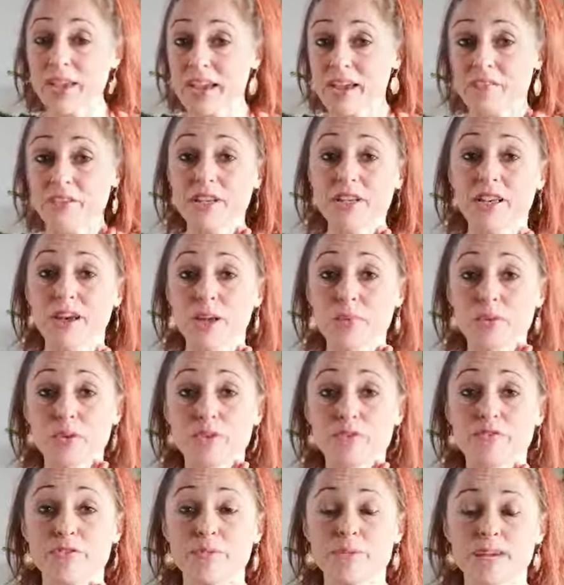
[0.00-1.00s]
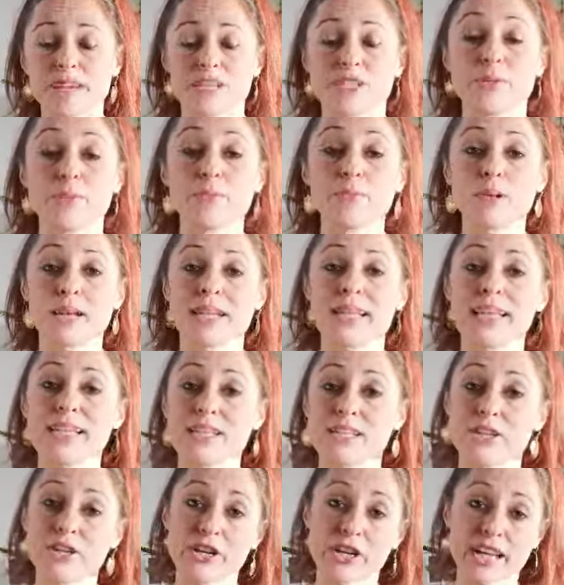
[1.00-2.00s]
If you'd like more information,
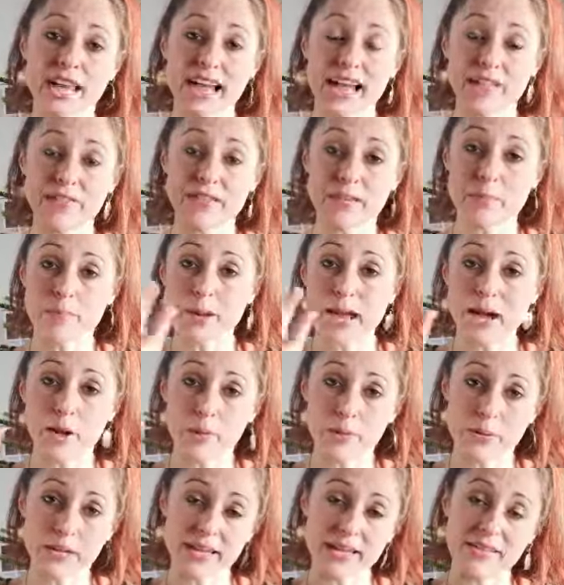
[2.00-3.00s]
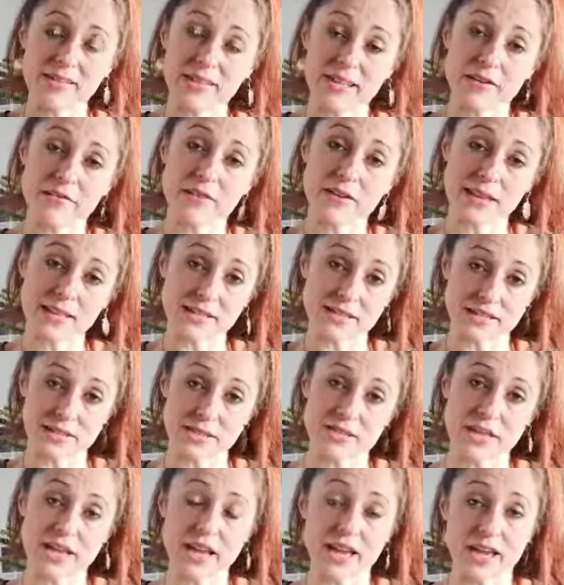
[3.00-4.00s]
please look at the about bit in the
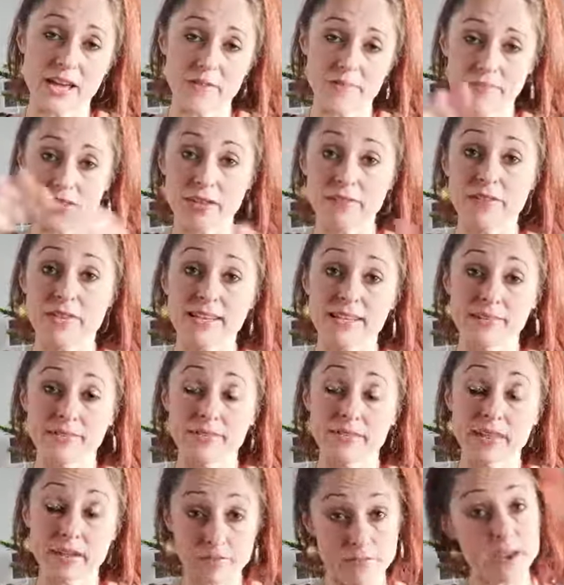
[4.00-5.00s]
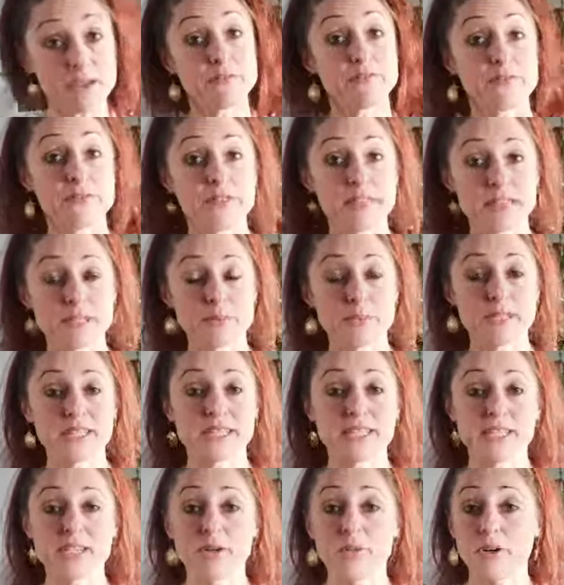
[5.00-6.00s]
events, the event for this
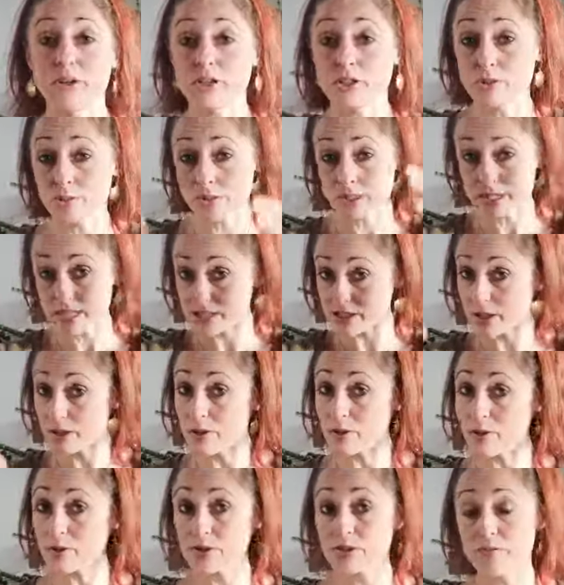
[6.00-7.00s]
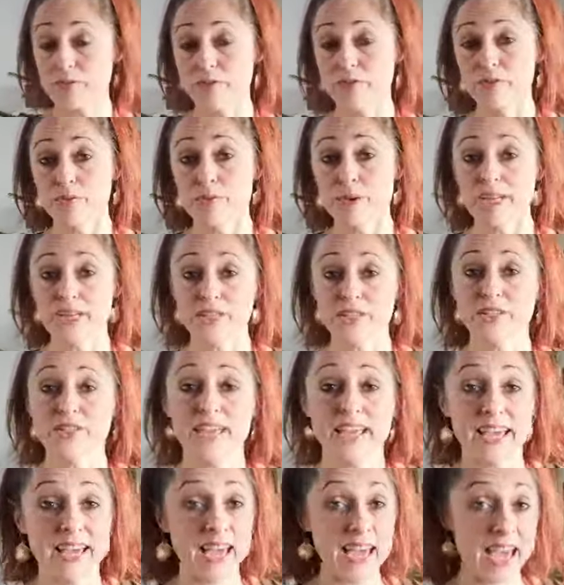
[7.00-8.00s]
particular workshop, because there's a lot of information
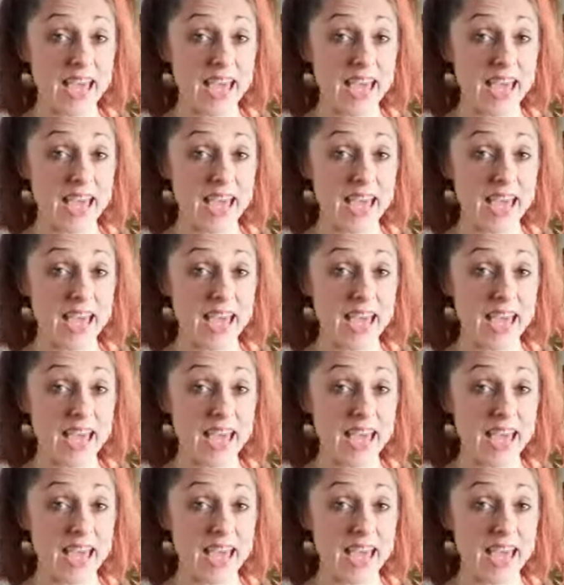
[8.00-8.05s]
there